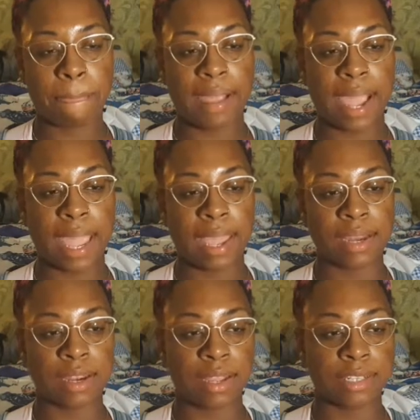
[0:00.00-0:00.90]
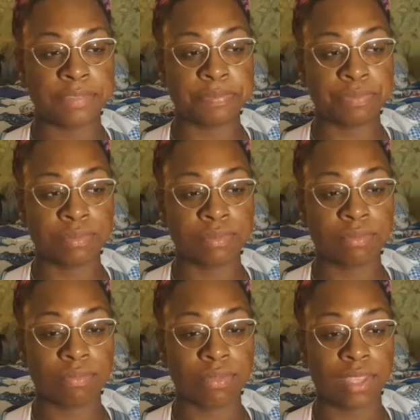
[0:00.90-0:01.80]
And
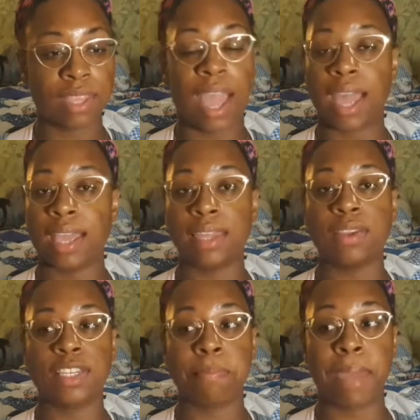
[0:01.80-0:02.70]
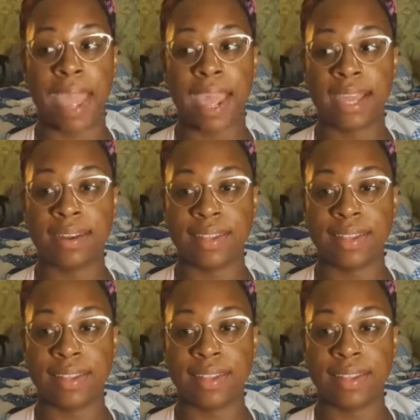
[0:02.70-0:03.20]
yeah, it looked bad.